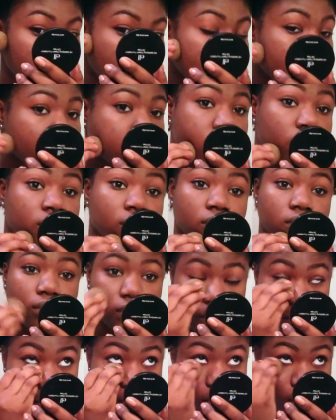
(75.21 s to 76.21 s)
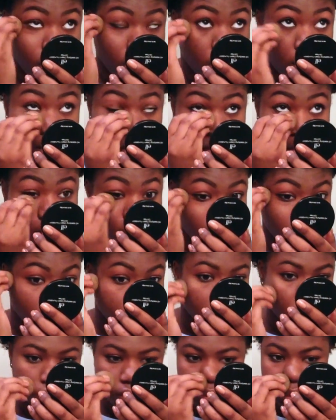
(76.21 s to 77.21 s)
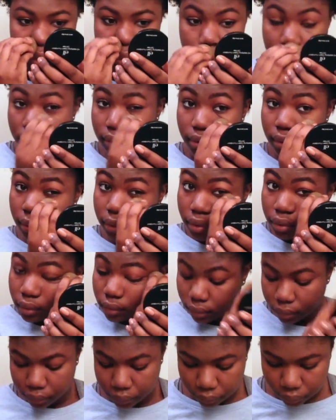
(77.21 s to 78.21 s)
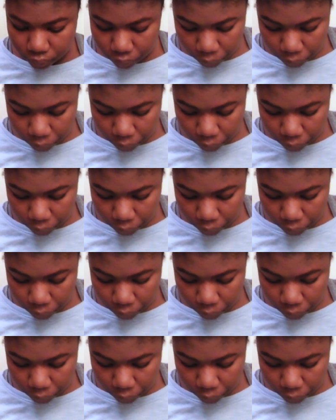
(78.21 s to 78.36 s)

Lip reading: So I'm going around and I blended out my